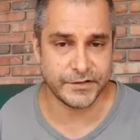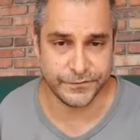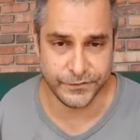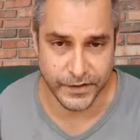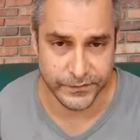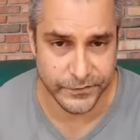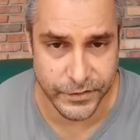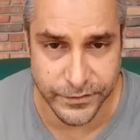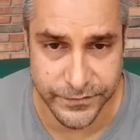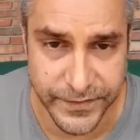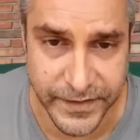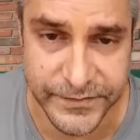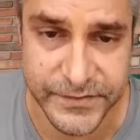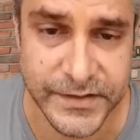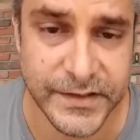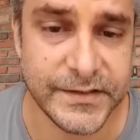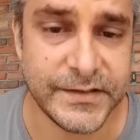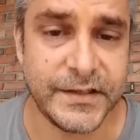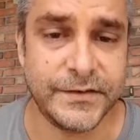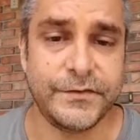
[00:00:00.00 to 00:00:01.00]
If you have to go 5
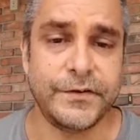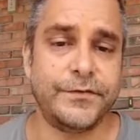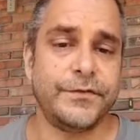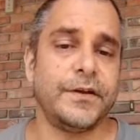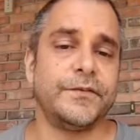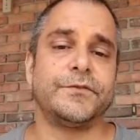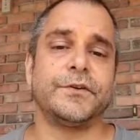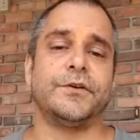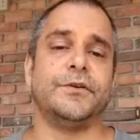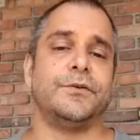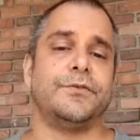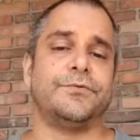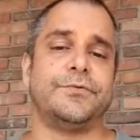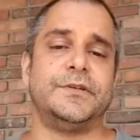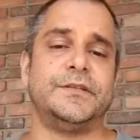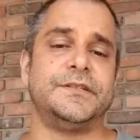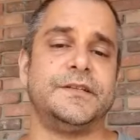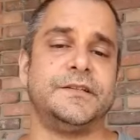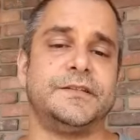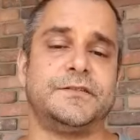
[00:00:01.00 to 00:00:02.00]
sets, even if you have to go
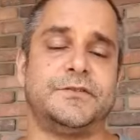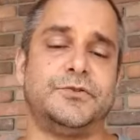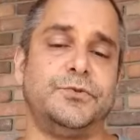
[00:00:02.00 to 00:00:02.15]
3 sets.